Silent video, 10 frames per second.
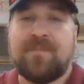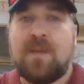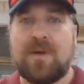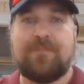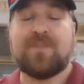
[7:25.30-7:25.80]

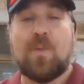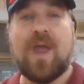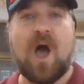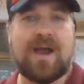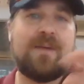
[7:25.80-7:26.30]
but we
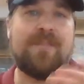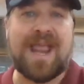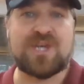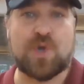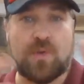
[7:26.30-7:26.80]
are going to
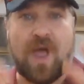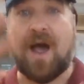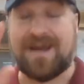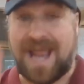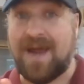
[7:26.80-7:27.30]
make sure that
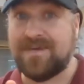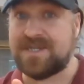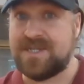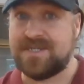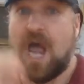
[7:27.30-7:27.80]
our
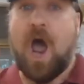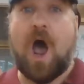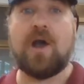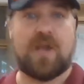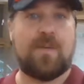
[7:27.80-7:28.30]
characters
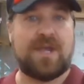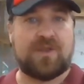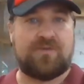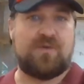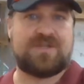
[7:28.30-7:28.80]
are going
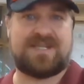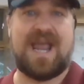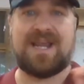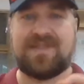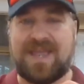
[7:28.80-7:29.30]
through
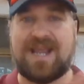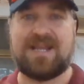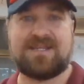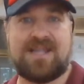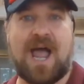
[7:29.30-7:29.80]
saying
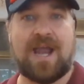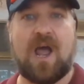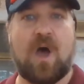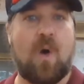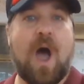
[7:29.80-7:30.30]
things like,
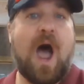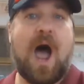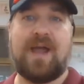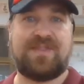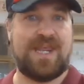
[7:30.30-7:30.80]
oh,
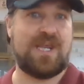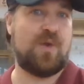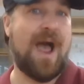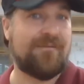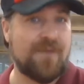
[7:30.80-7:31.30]
I think you
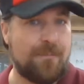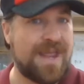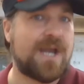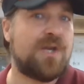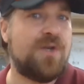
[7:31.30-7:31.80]
have a
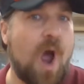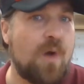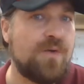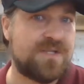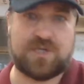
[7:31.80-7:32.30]
big
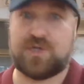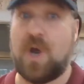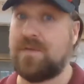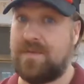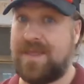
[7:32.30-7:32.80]
nose, to
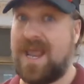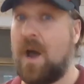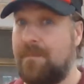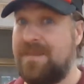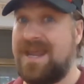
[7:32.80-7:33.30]
show that they
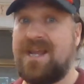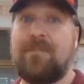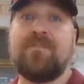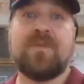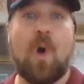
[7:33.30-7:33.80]
are mean,
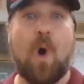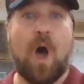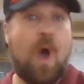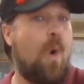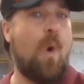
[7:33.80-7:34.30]
or,
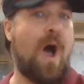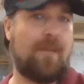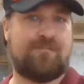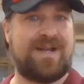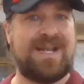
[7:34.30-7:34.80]
oh,
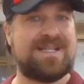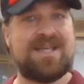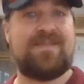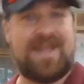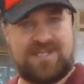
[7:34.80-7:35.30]
I'm brilliant
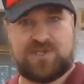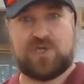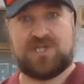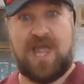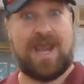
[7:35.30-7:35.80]
at this,
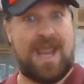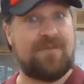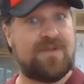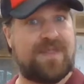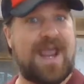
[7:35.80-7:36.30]
just like
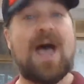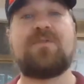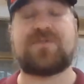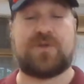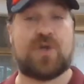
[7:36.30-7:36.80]
everything
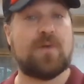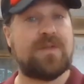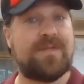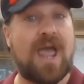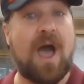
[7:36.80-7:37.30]
else, to show
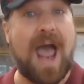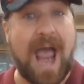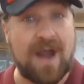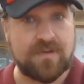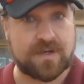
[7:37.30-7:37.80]
that they are
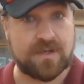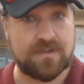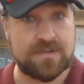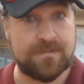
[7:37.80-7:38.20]
arrogant.